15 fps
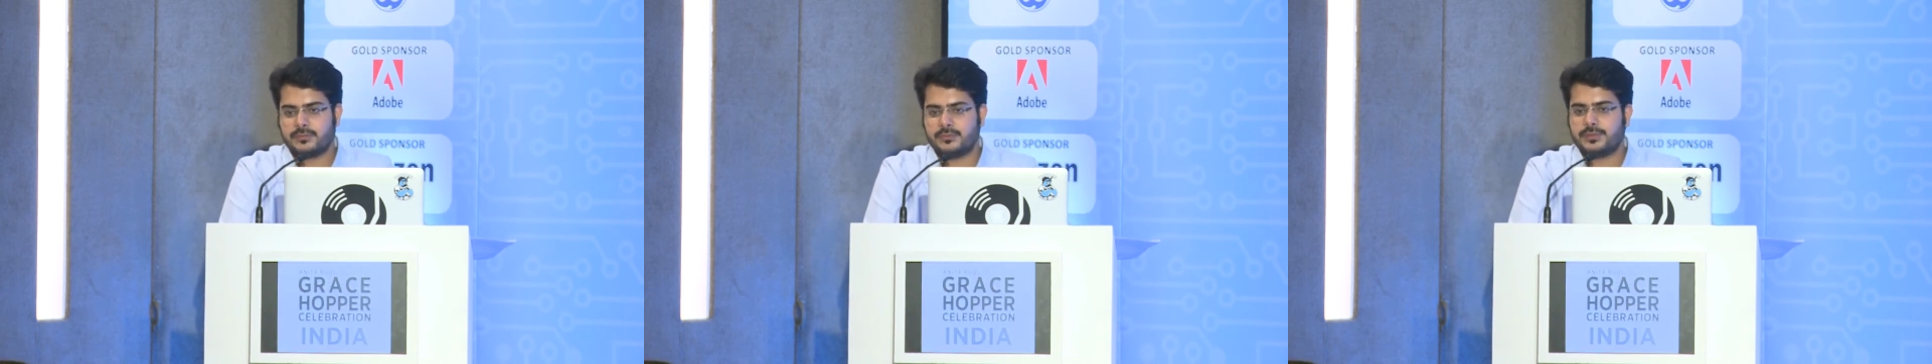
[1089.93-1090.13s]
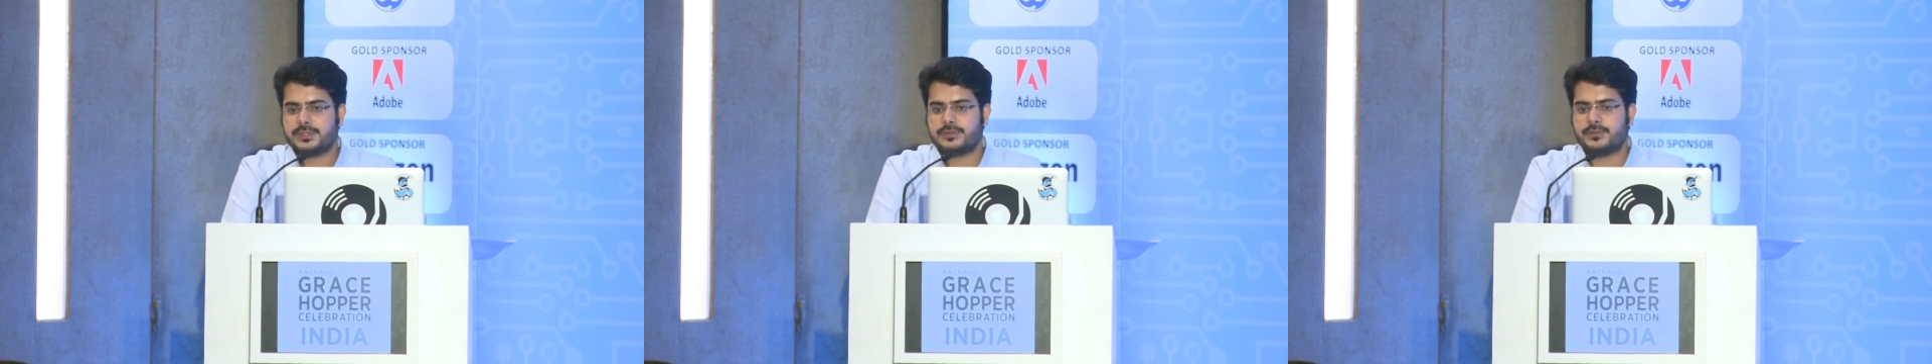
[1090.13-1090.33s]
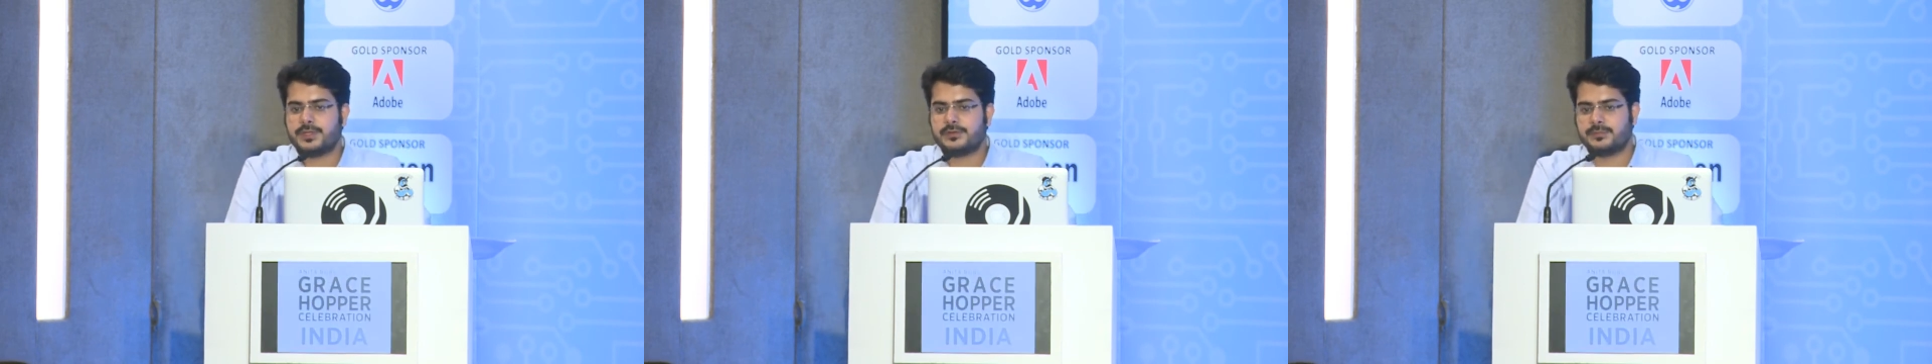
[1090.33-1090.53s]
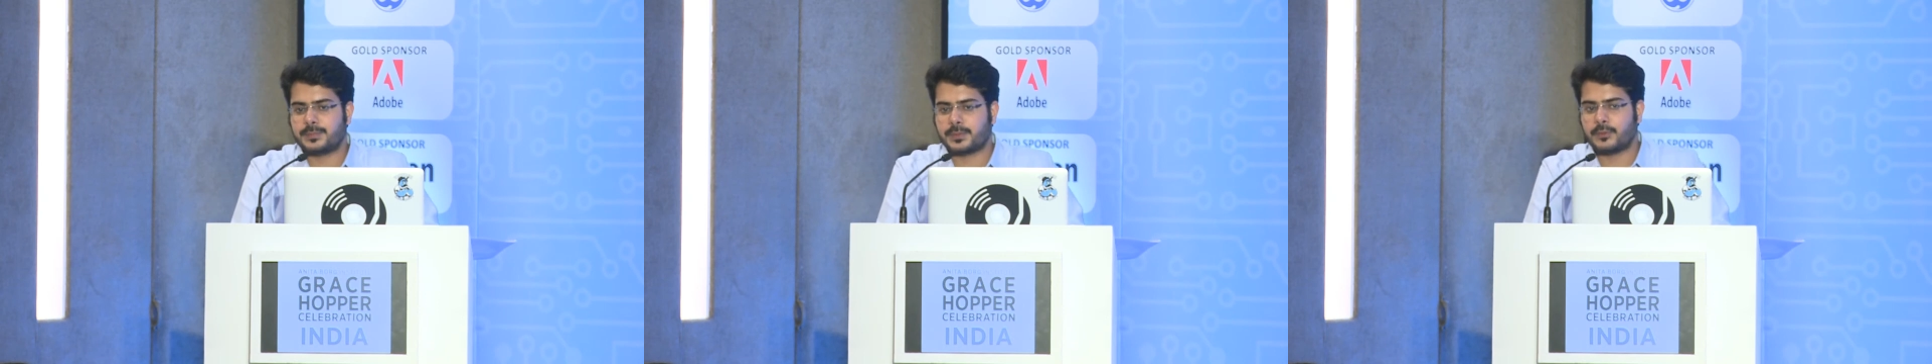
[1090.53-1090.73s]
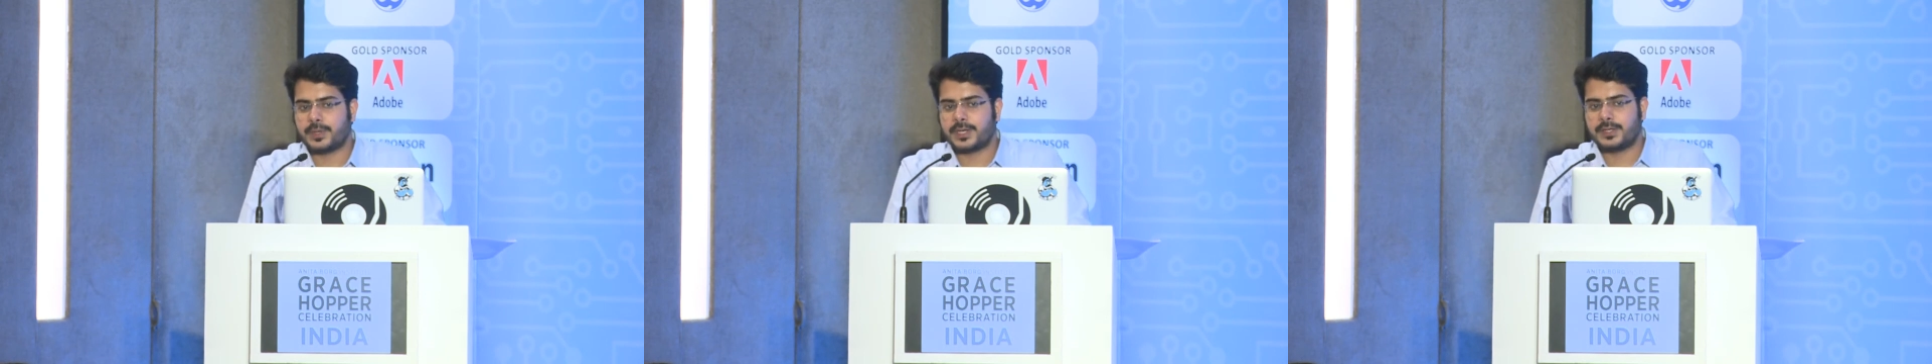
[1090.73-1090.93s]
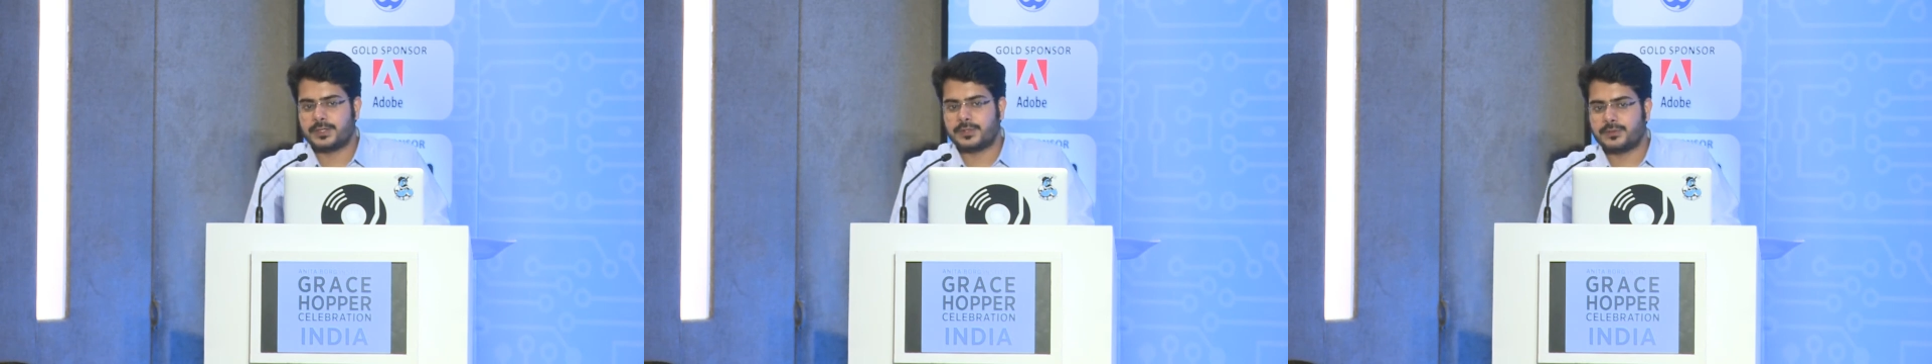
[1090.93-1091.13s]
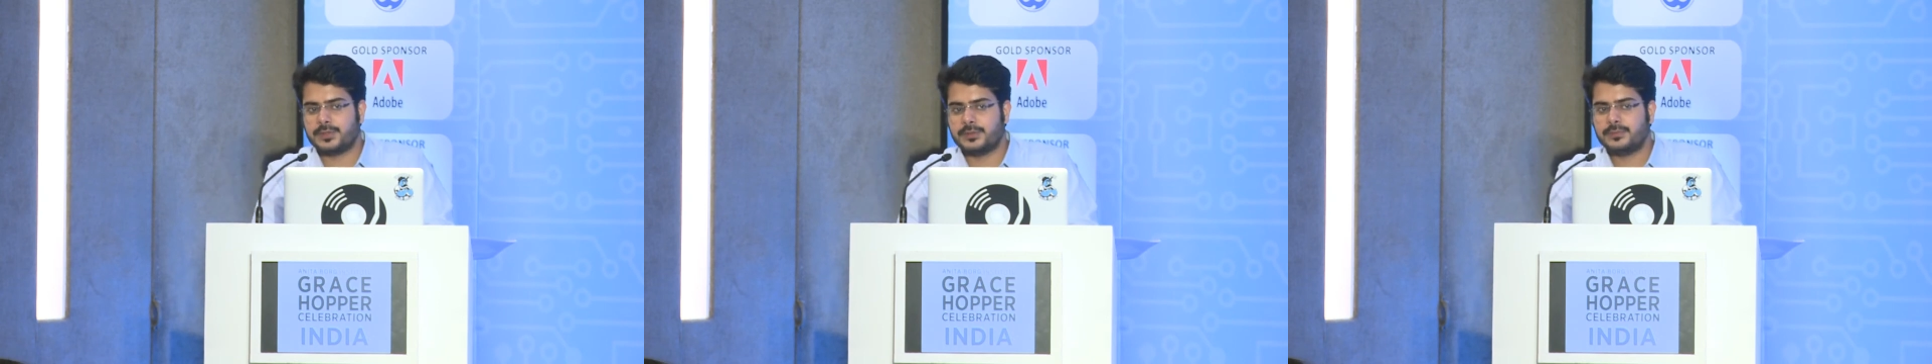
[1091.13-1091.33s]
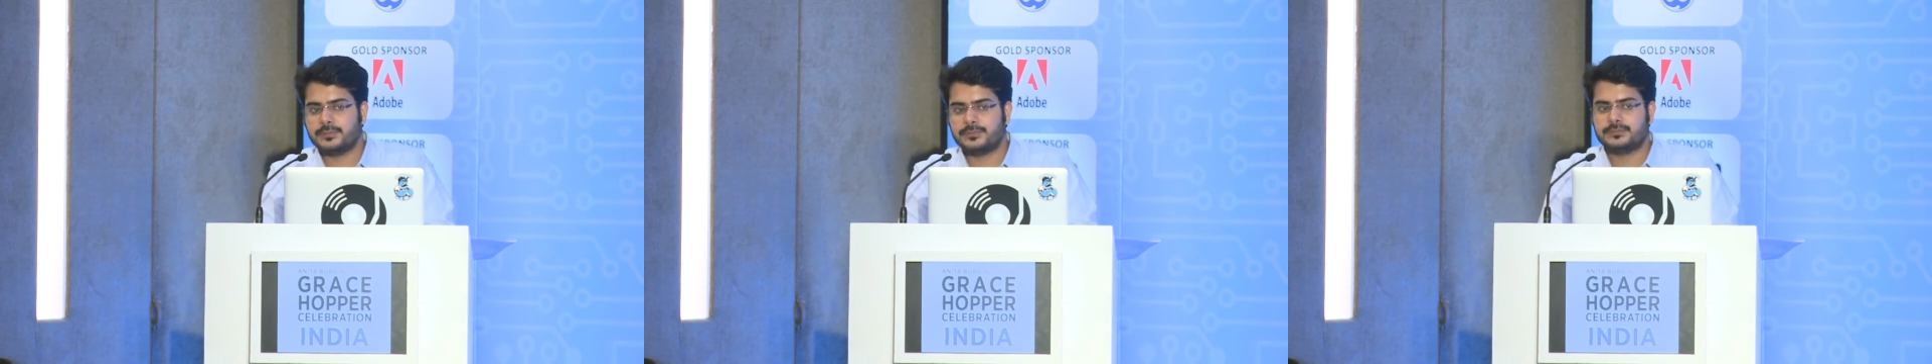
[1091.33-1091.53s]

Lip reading: which we have provided to you.